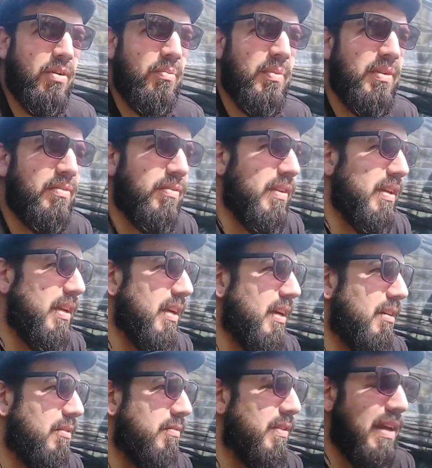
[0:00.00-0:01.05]
gone with for
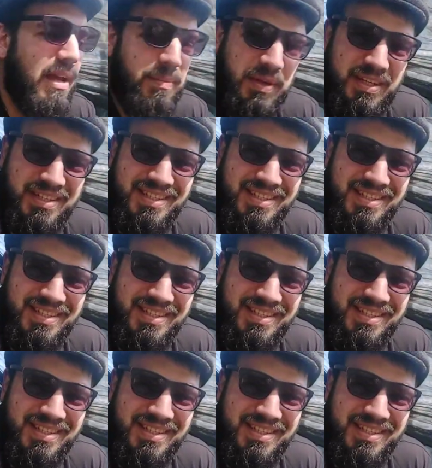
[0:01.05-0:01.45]
the hammock